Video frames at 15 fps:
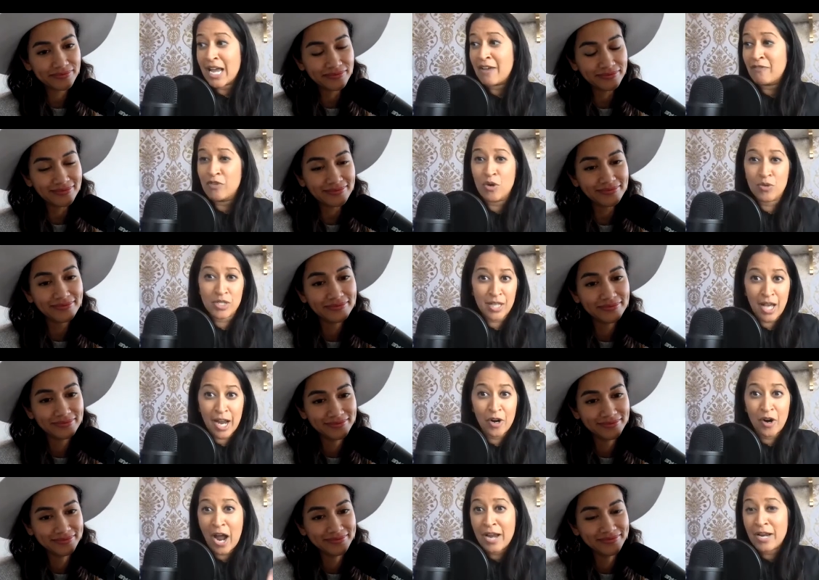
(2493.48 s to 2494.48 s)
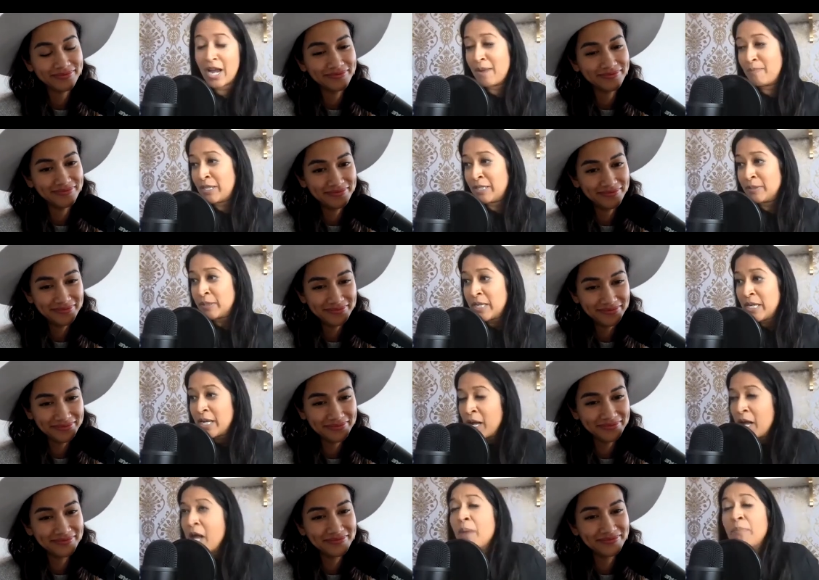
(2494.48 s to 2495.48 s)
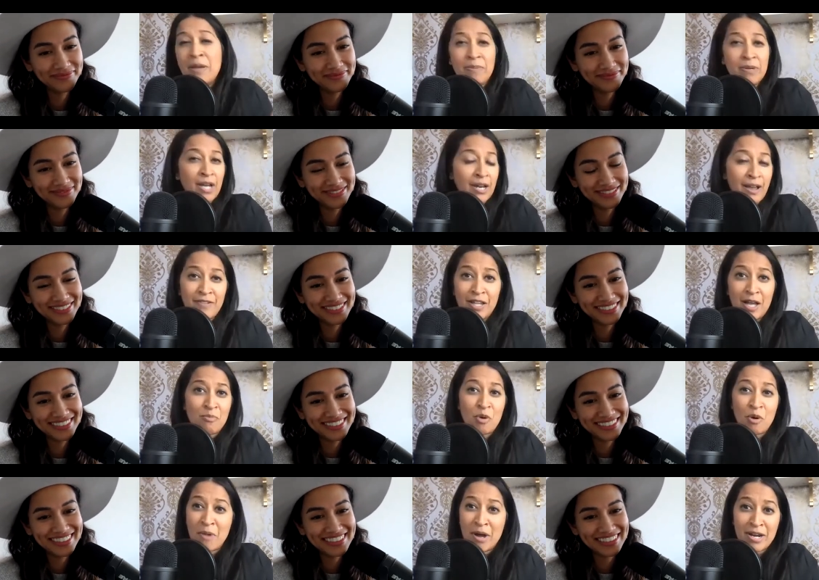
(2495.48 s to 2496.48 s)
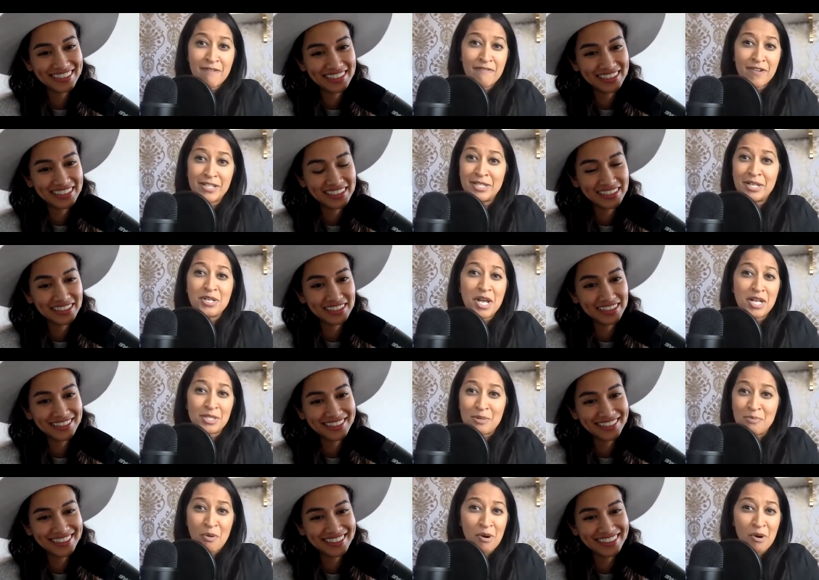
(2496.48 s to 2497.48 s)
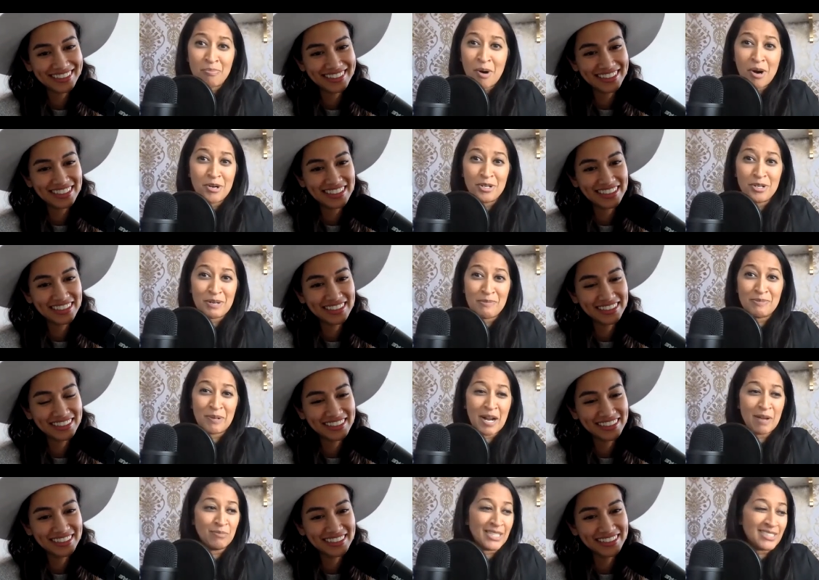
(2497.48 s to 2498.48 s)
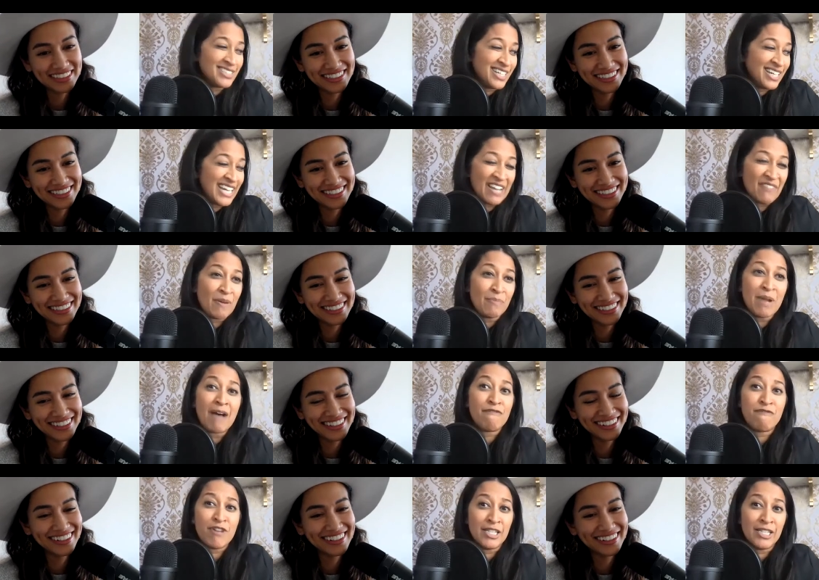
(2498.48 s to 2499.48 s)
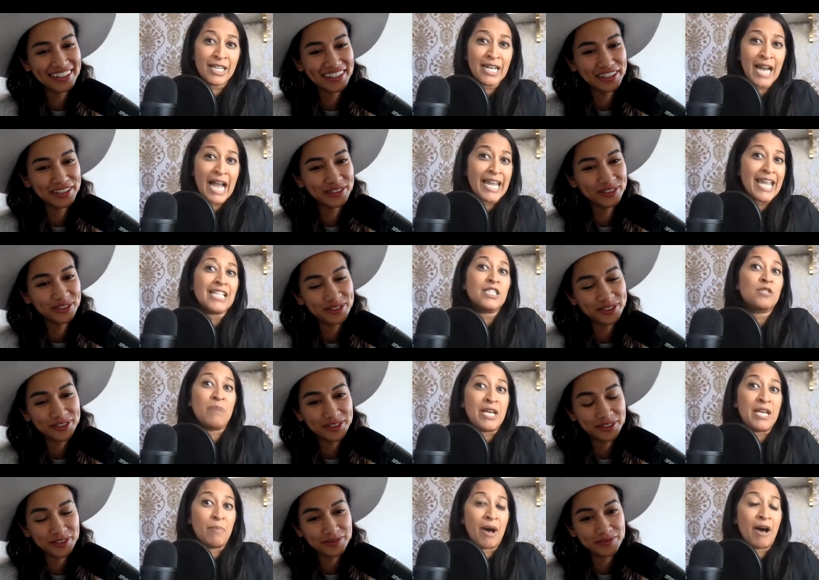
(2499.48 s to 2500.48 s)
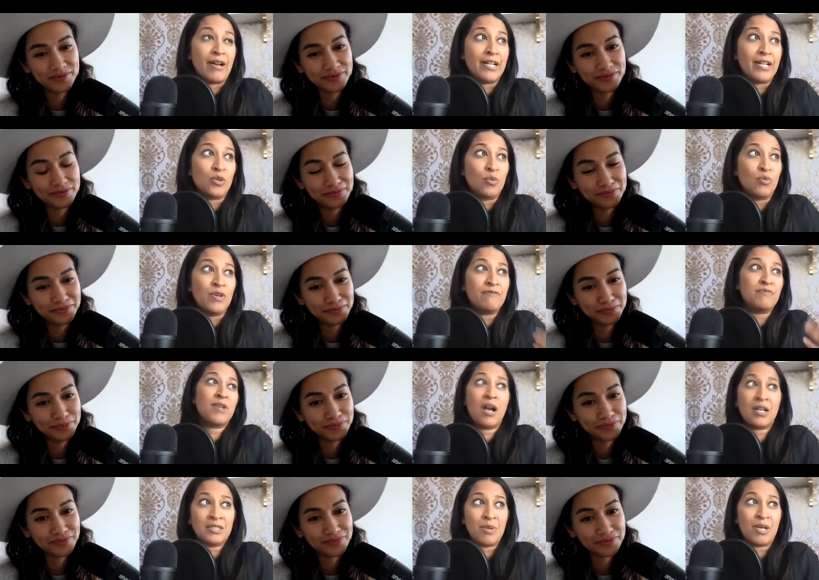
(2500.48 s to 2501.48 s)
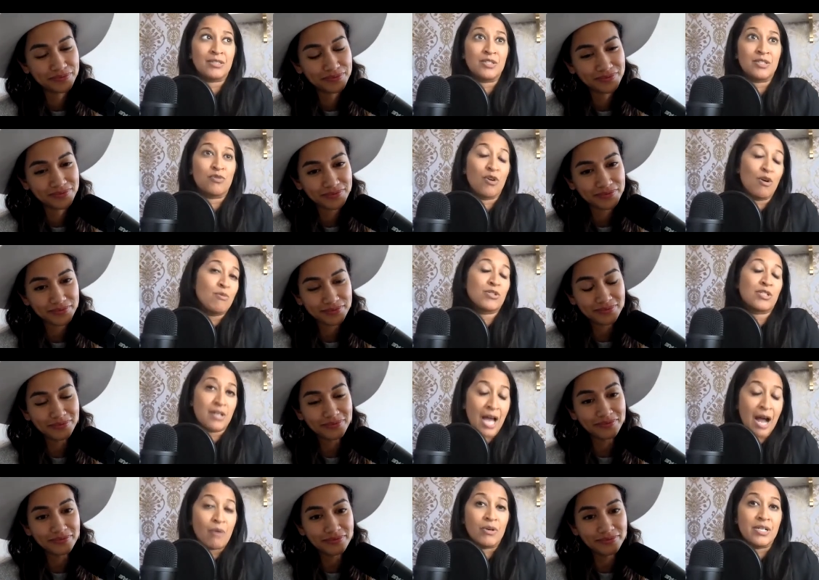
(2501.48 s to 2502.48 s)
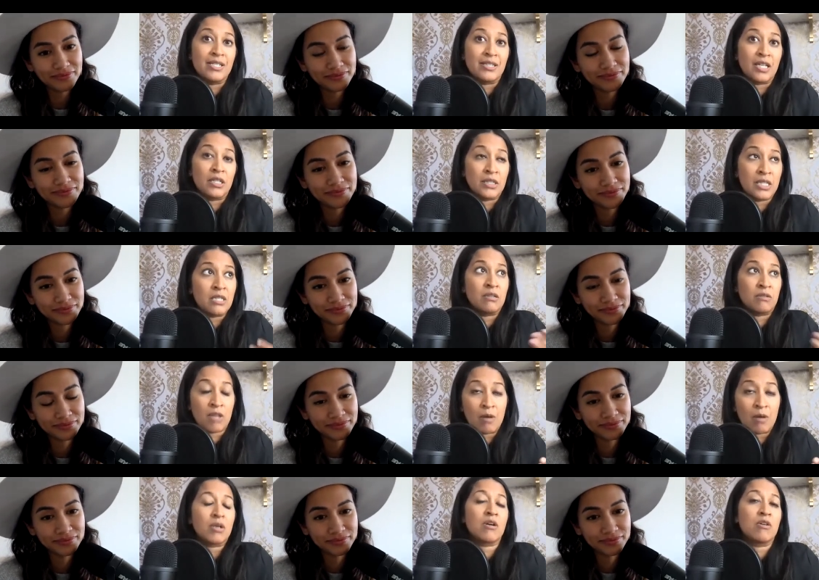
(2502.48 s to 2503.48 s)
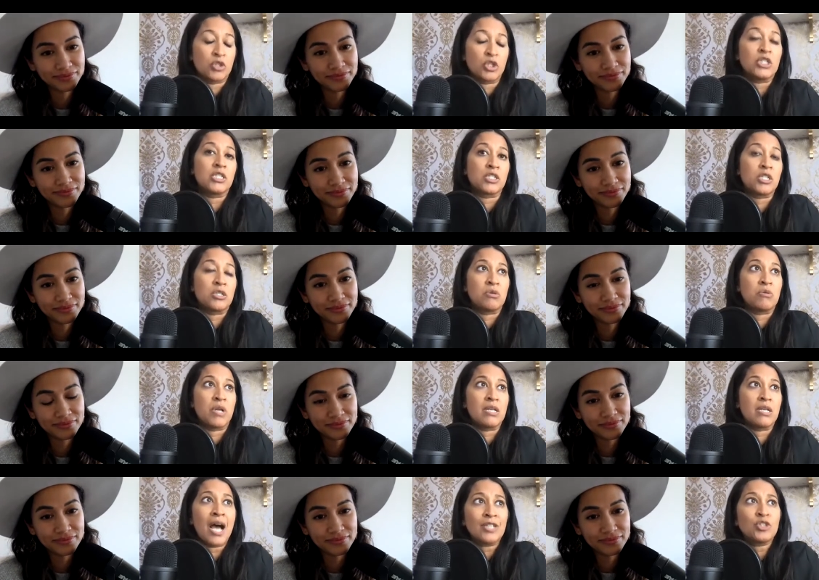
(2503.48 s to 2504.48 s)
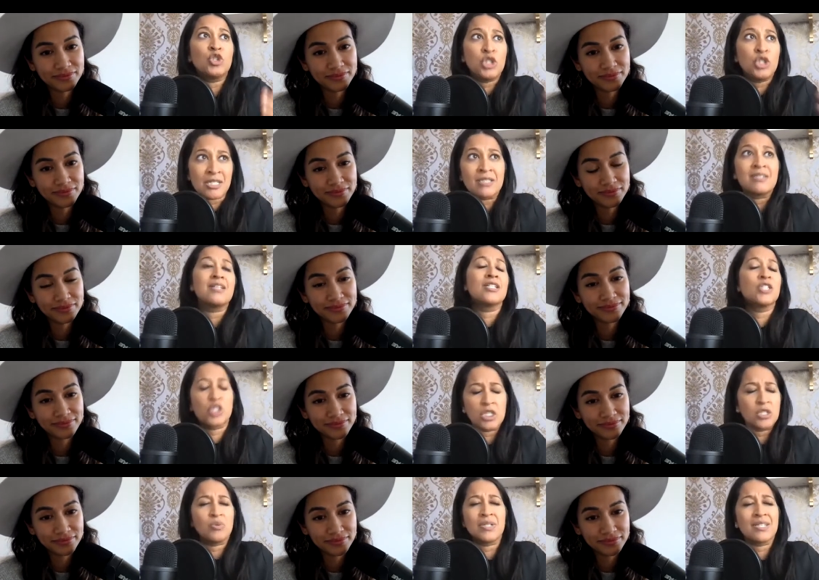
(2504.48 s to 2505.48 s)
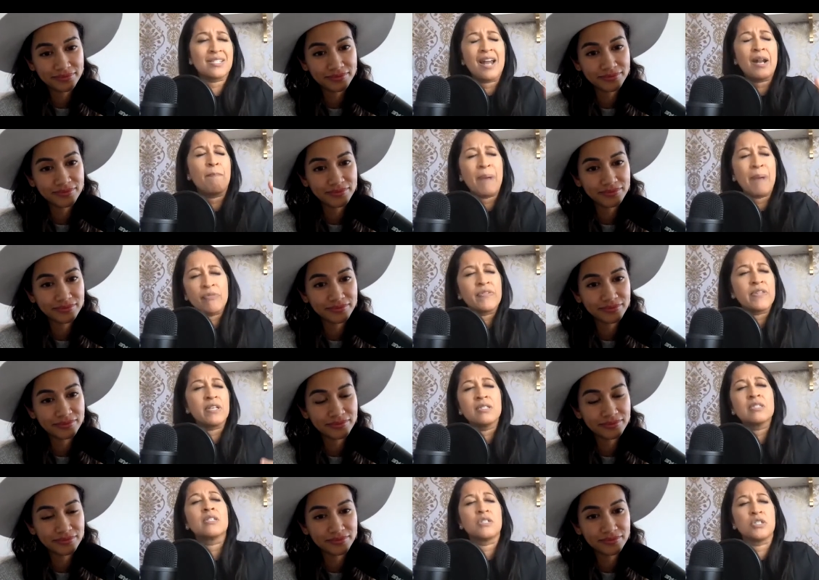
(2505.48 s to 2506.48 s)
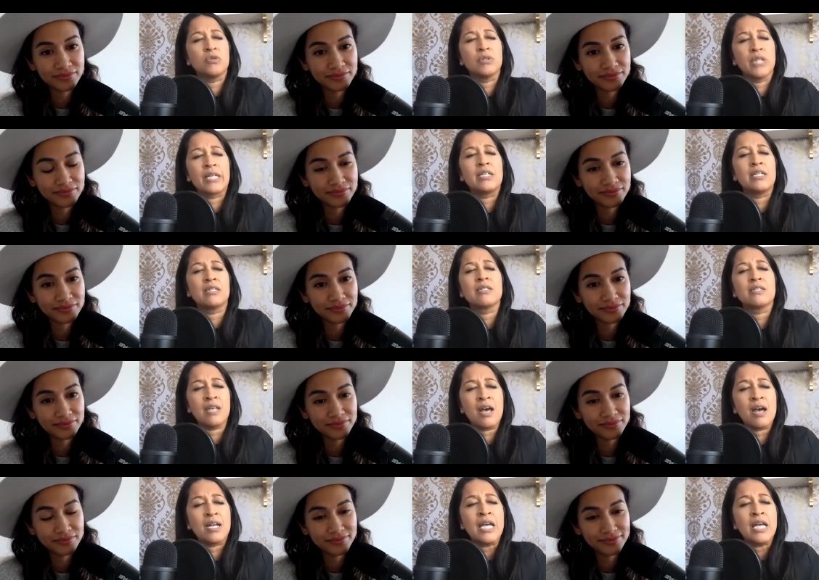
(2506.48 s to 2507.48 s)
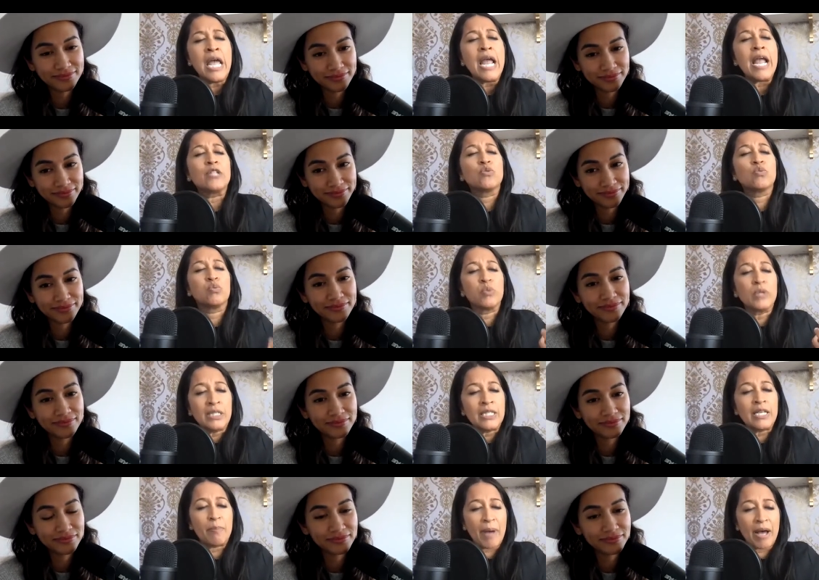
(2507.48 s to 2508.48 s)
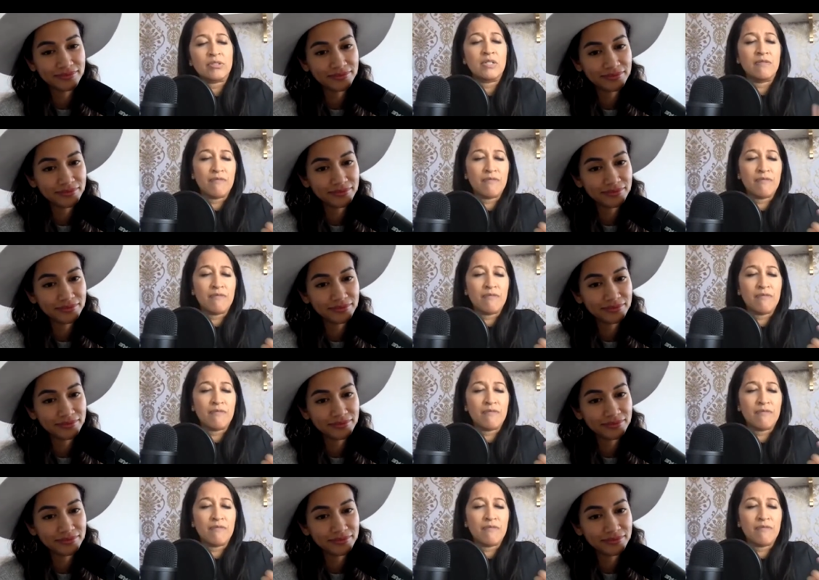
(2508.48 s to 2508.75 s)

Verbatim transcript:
Speaker 1: I have no desire. I, I mean, maybe I'd have a lot more money if I said yes to more partnerships, but I'm like, nah, if I'm not feeling it, I can't speak about it. So we've talked about this for almost an hour, Neeta, the Dharma Coaching Institute, and not just the Institute. It's not about the Institute. Like Neeta said, it's really about